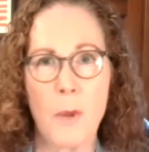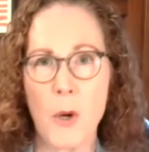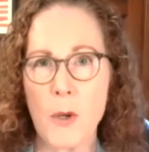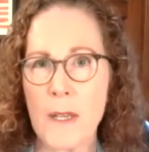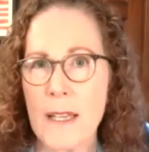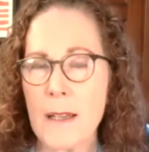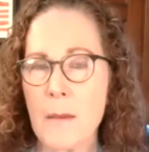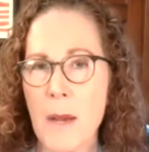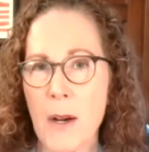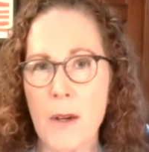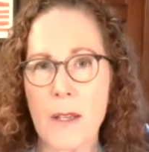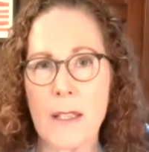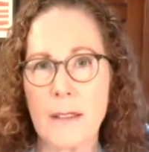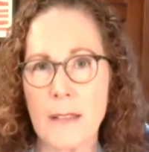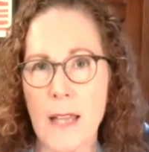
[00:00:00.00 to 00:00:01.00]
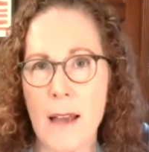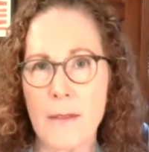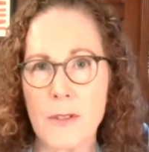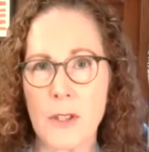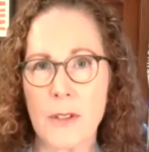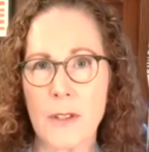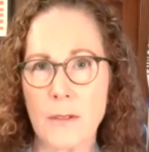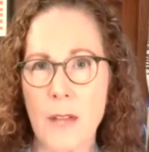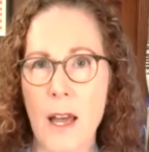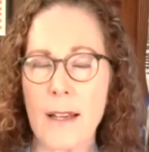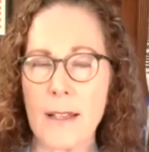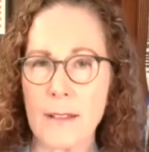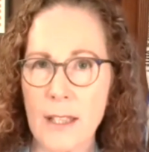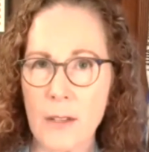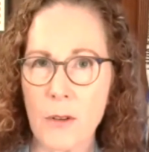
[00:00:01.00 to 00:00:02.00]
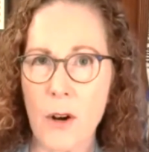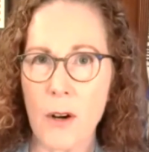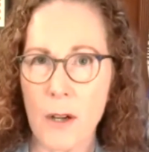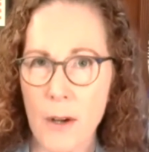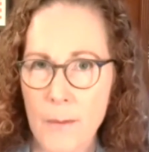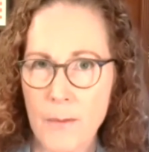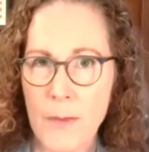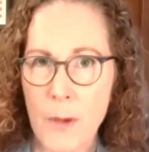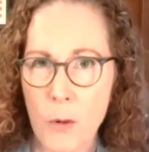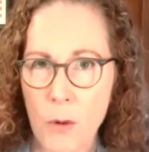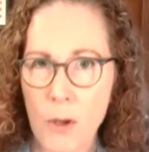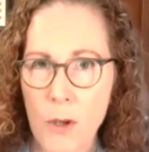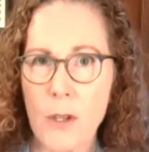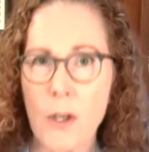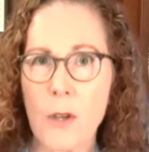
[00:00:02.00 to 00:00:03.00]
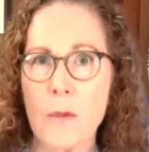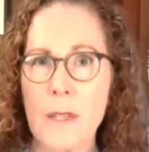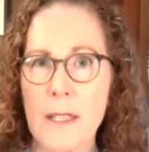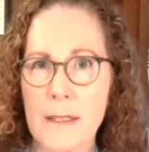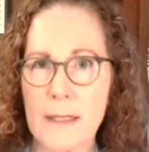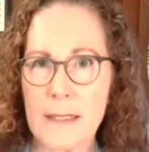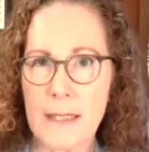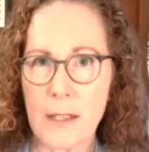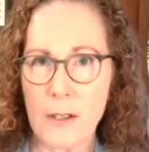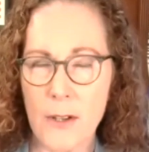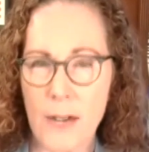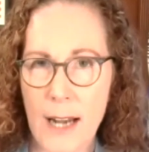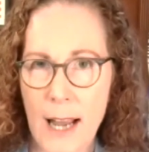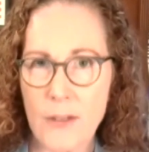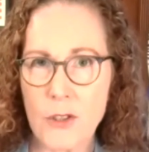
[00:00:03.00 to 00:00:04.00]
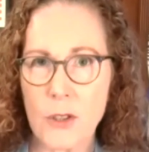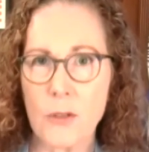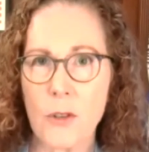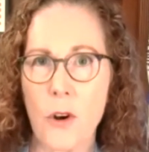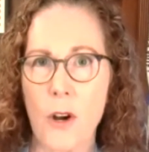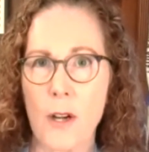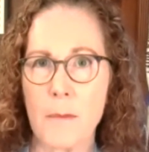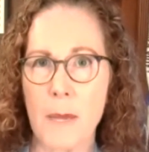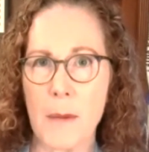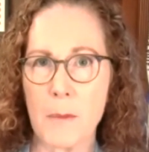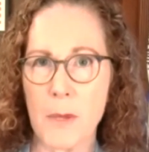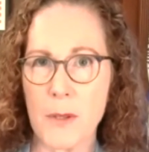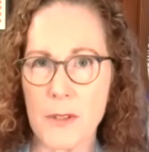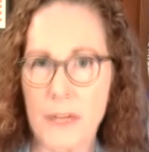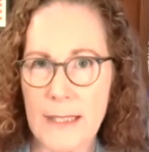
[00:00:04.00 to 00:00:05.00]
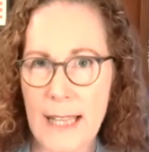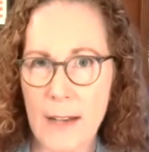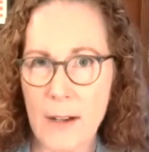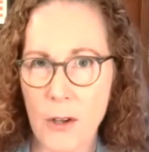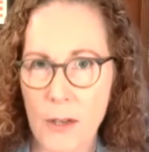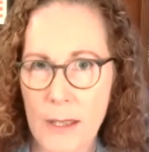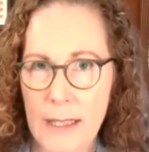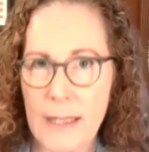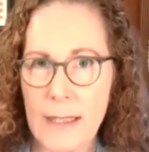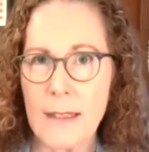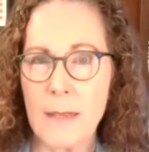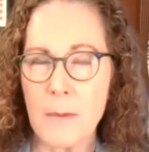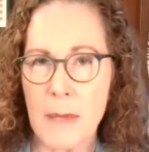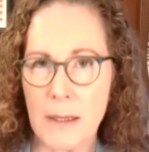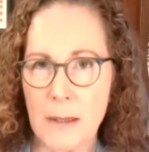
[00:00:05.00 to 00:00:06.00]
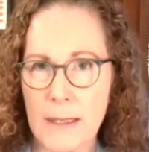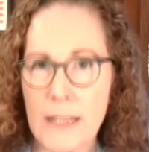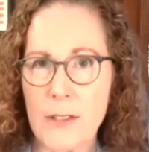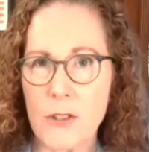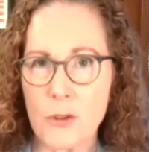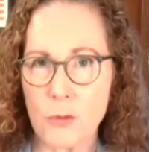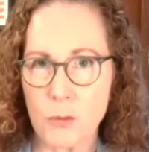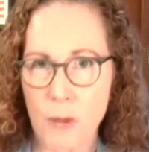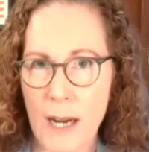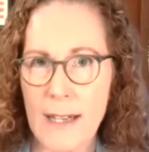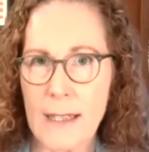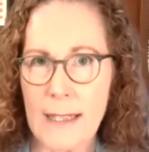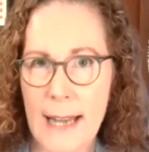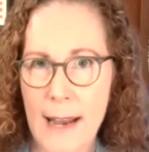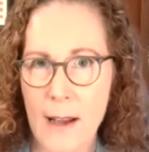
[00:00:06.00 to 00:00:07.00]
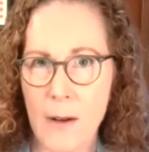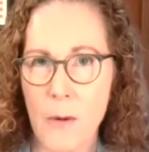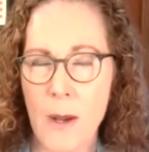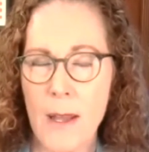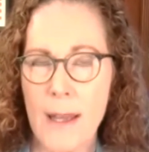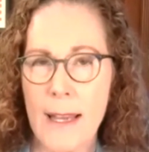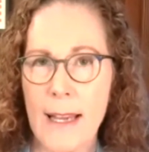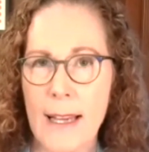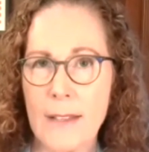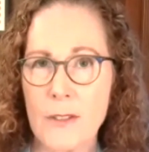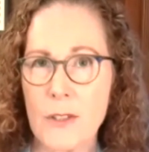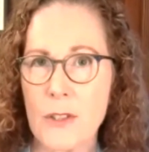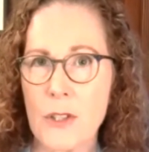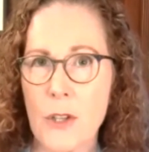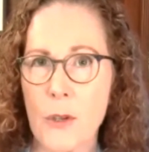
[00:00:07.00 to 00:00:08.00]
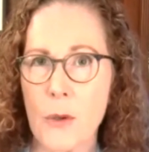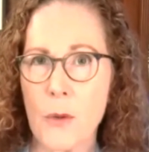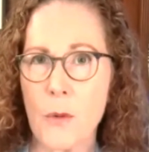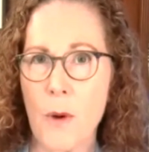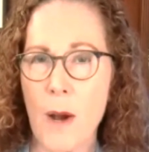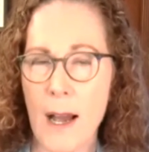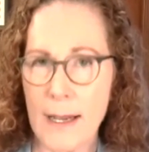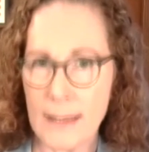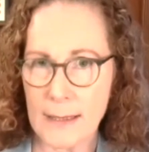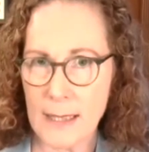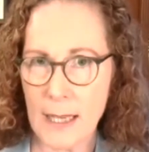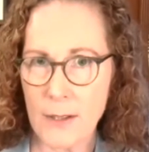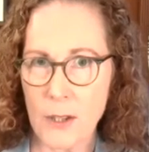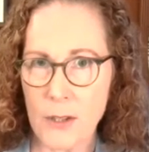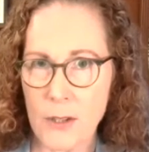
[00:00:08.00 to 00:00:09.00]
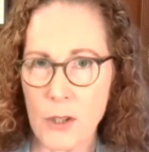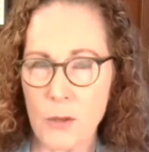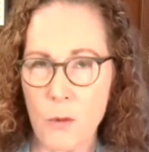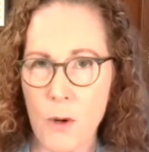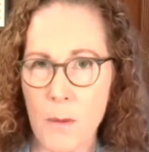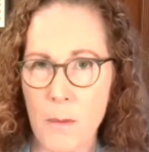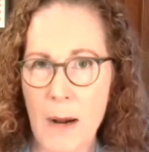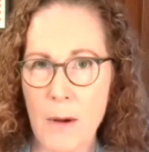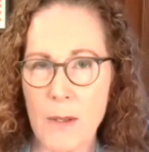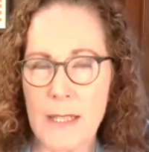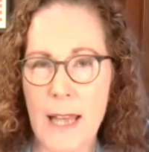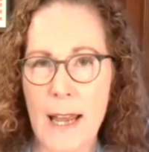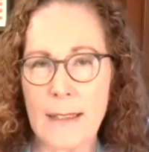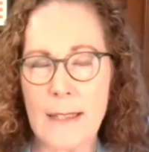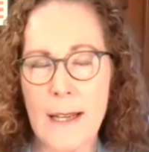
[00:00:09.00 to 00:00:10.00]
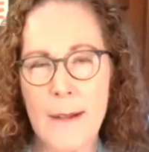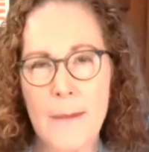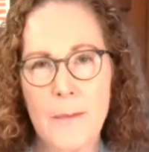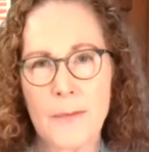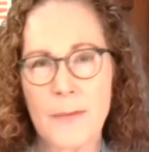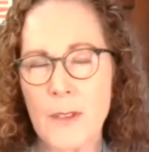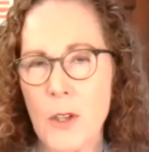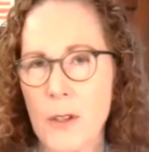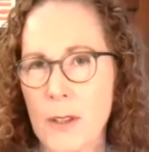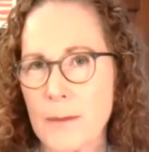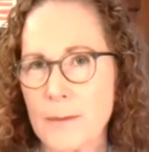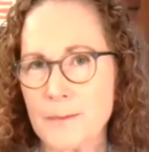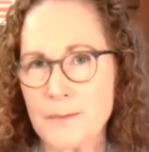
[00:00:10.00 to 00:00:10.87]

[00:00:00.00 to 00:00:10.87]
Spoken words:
putting American lives on the line. There are Oregonians that are National Guard members that are in the Middle East right now. And so I signed on to the War Powers Act. Look,